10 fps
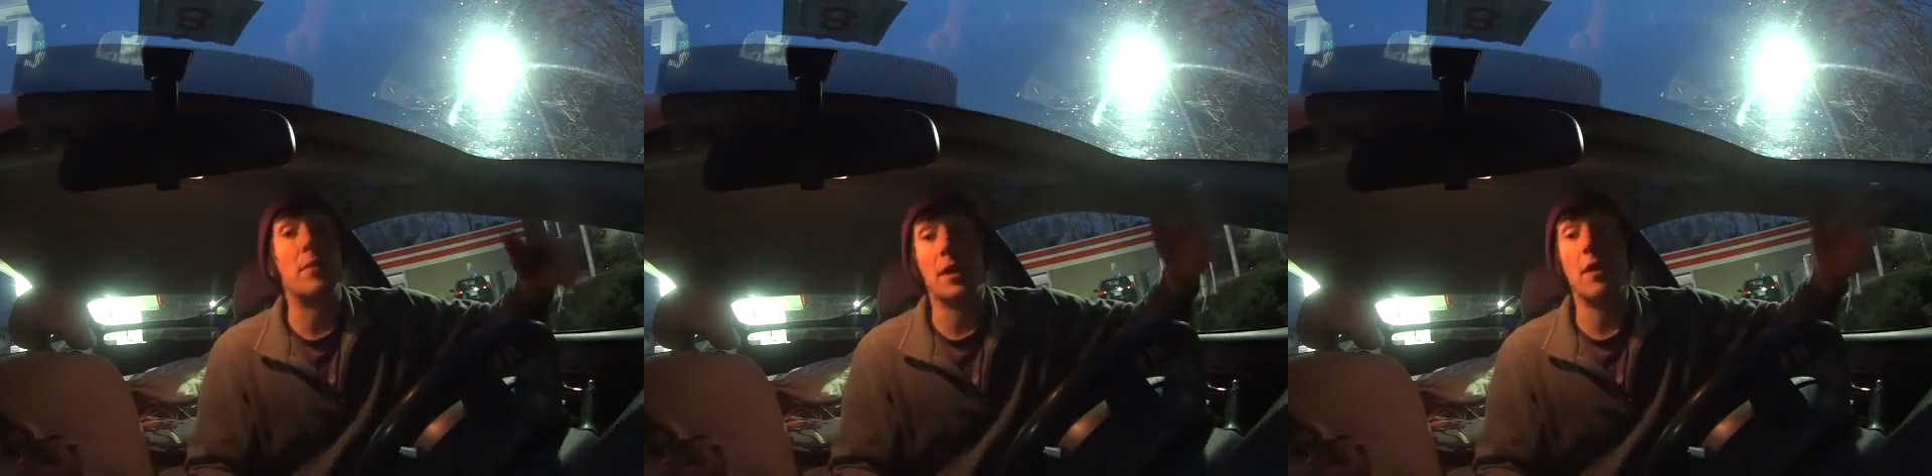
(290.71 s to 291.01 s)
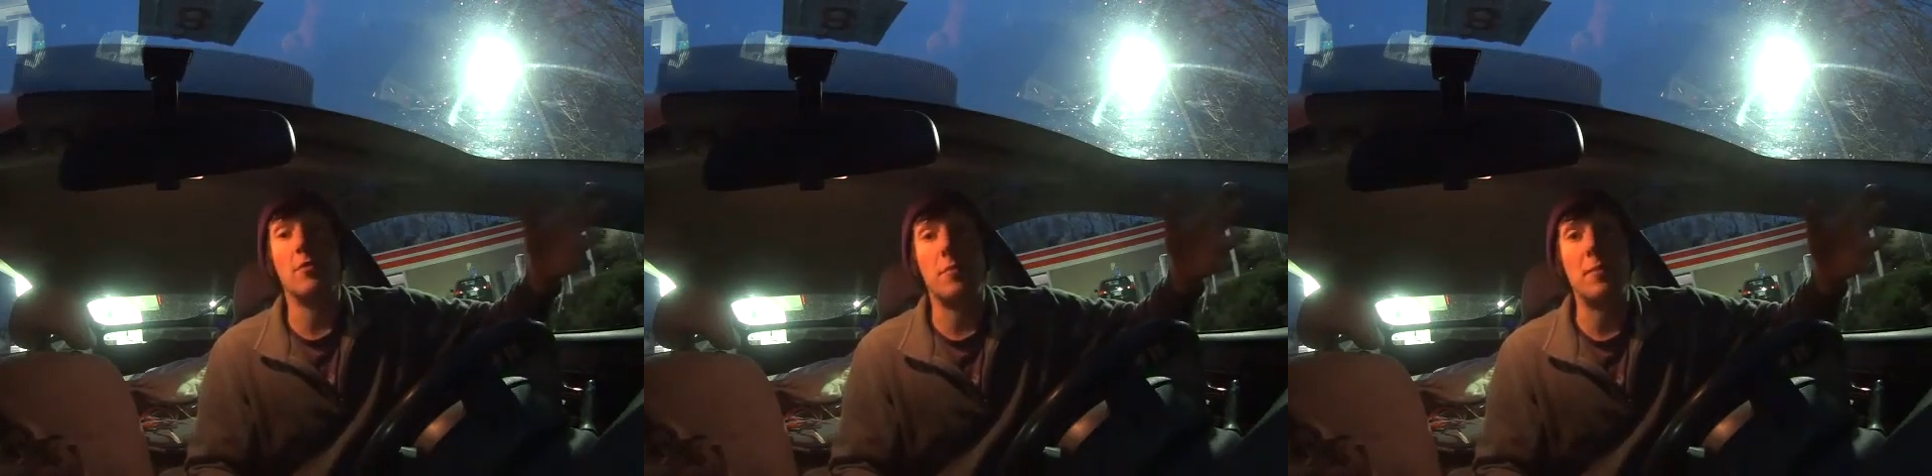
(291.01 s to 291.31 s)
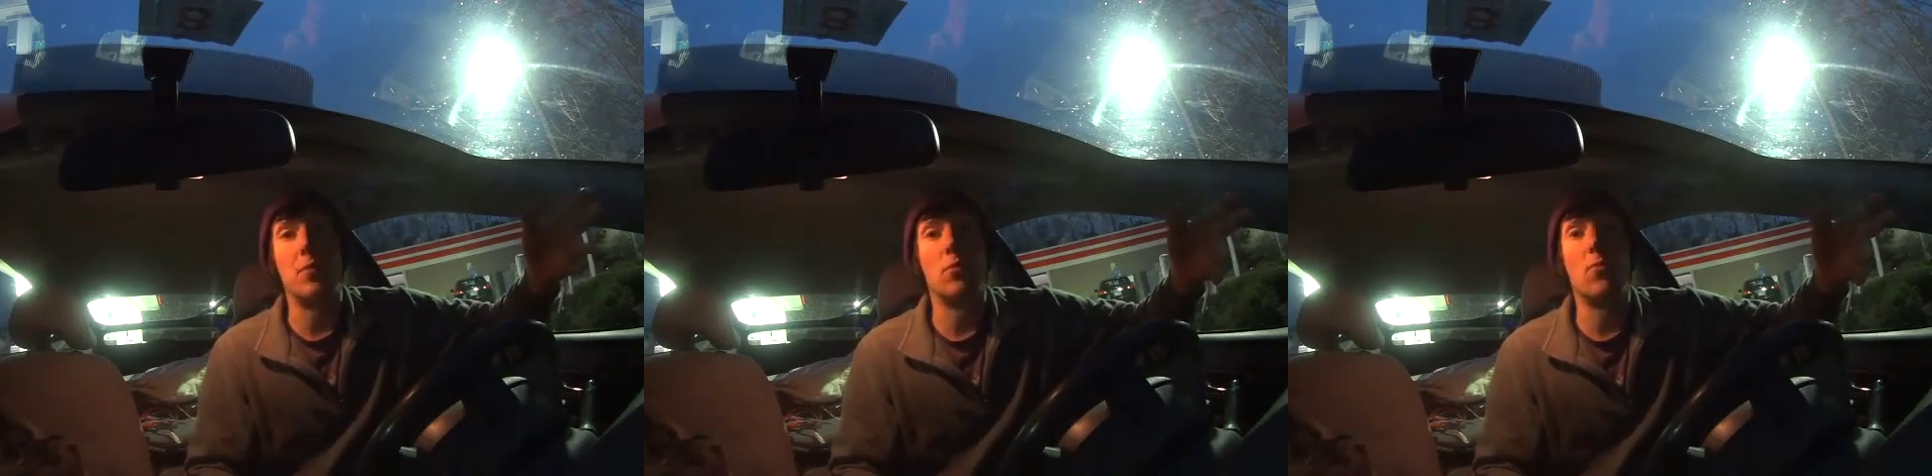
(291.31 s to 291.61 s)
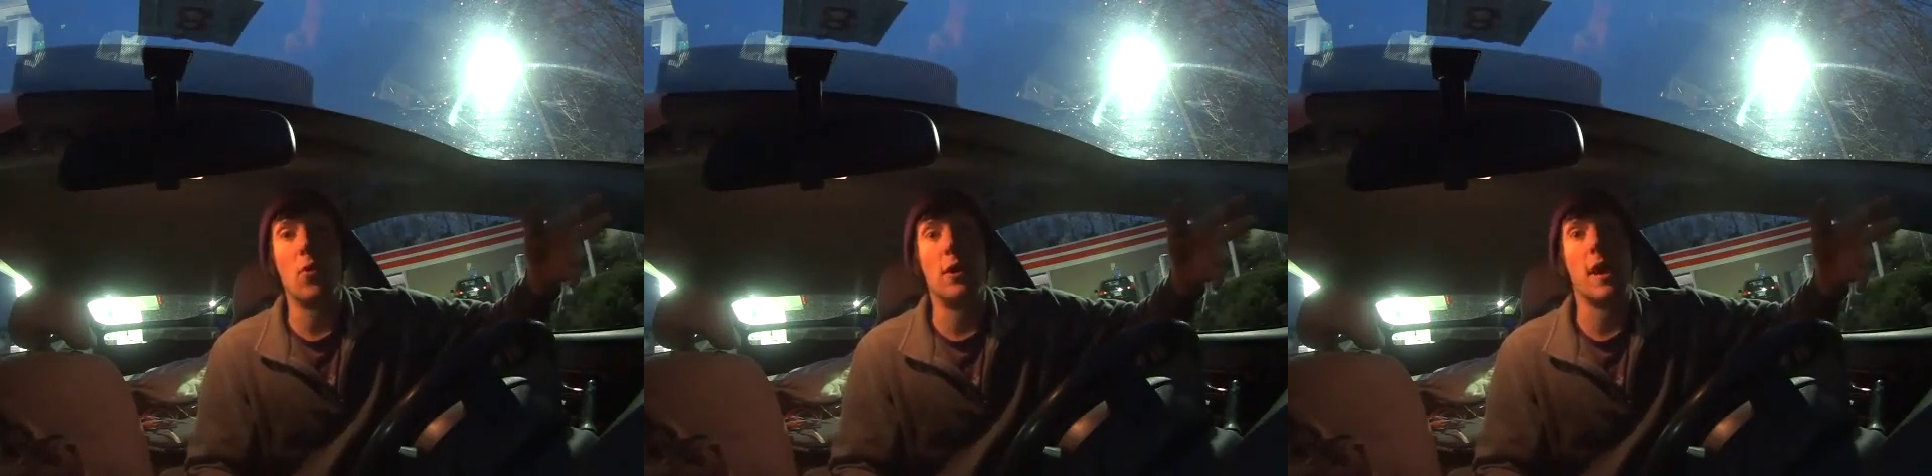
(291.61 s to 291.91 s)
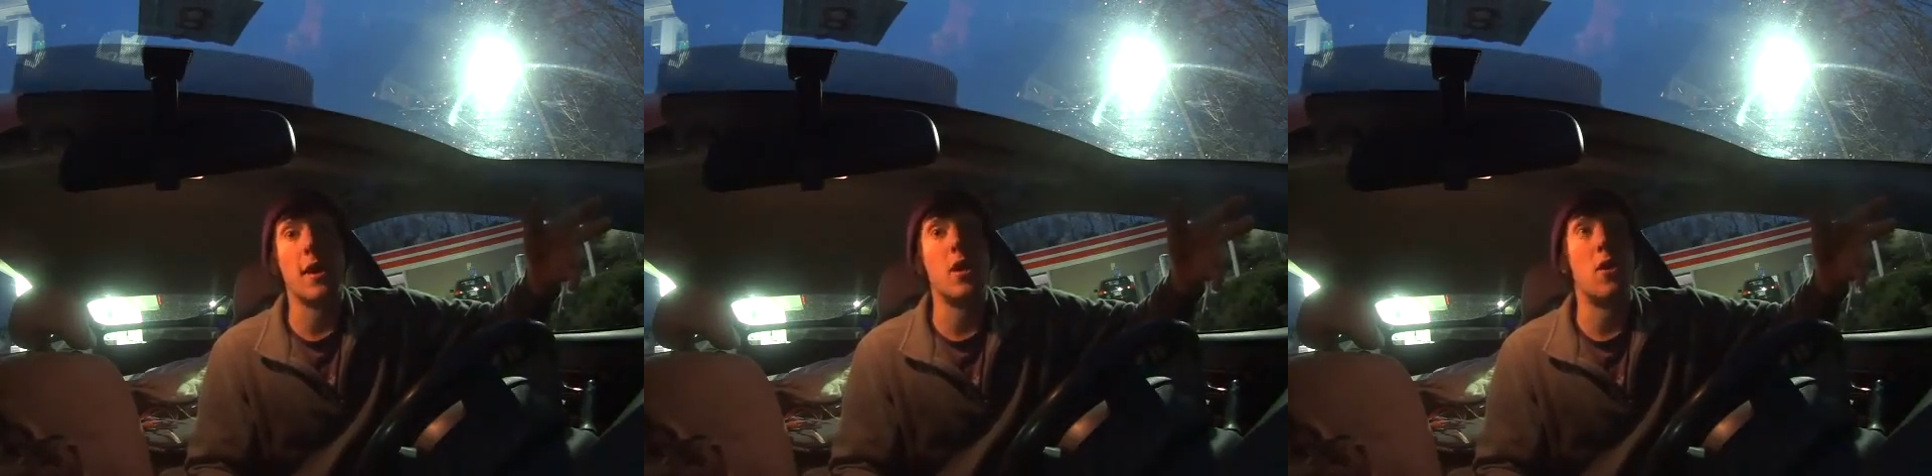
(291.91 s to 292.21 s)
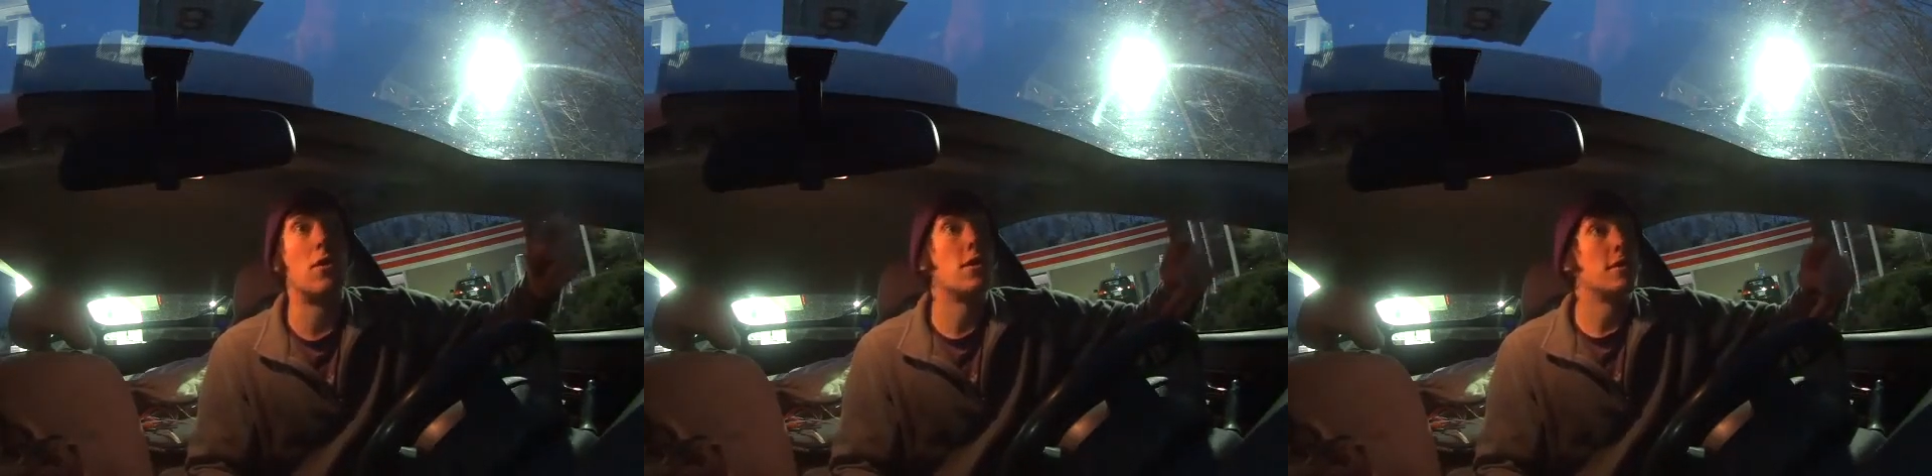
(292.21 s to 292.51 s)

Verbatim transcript: but other people would, I know.